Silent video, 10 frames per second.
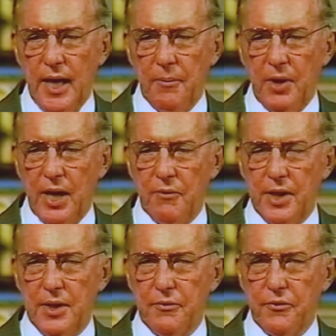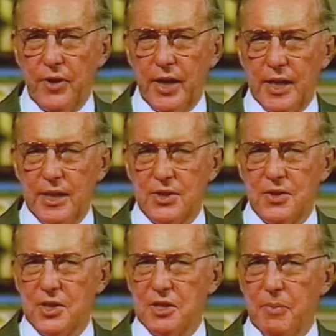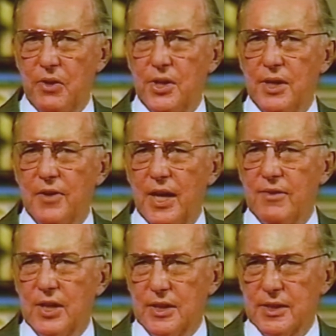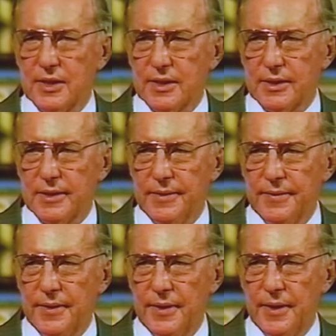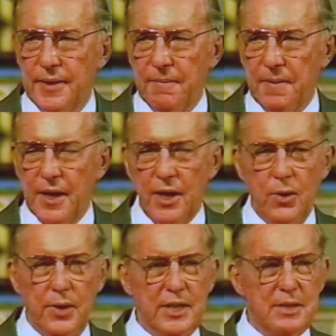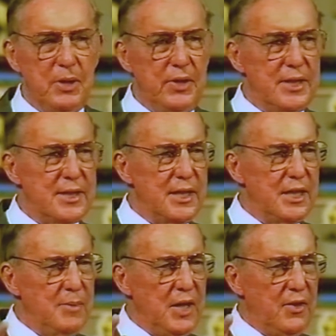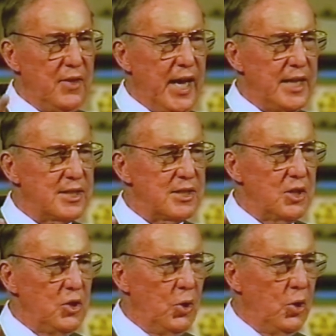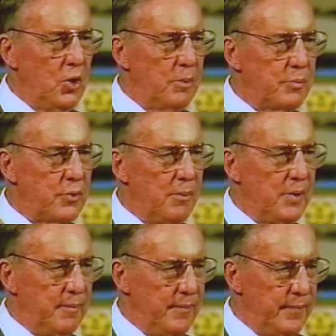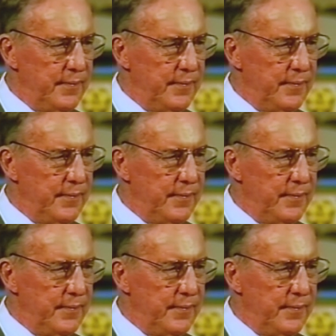And when I read the phrase, the spirit of heaviness, the Holy Spirit said to me, that's your problem.